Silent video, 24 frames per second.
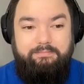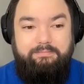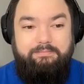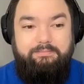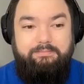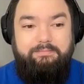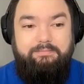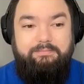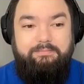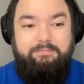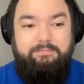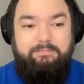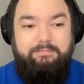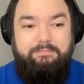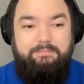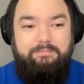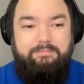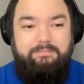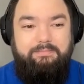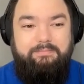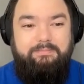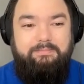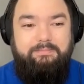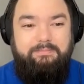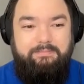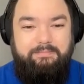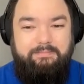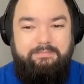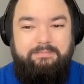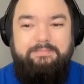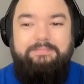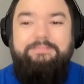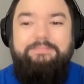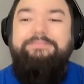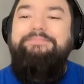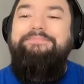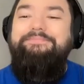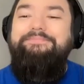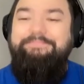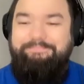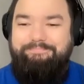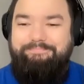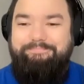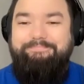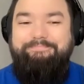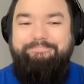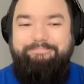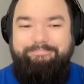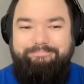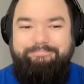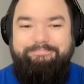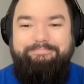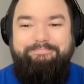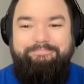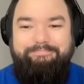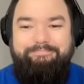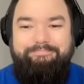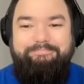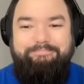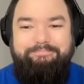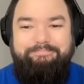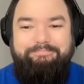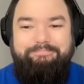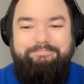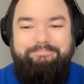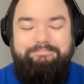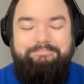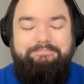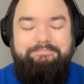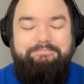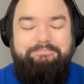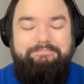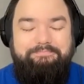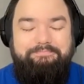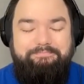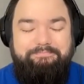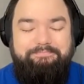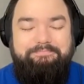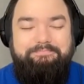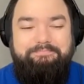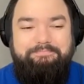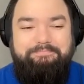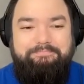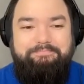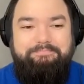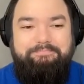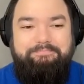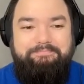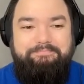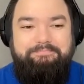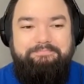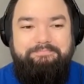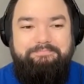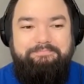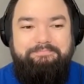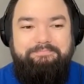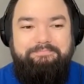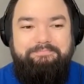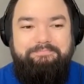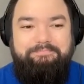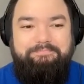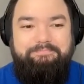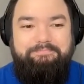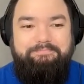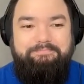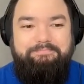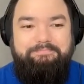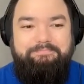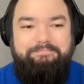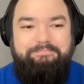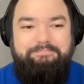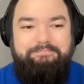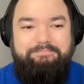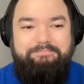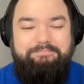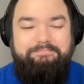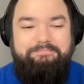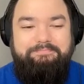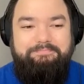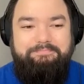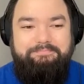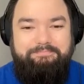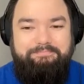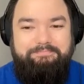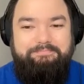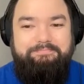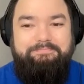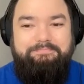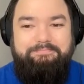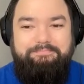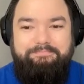[no speech]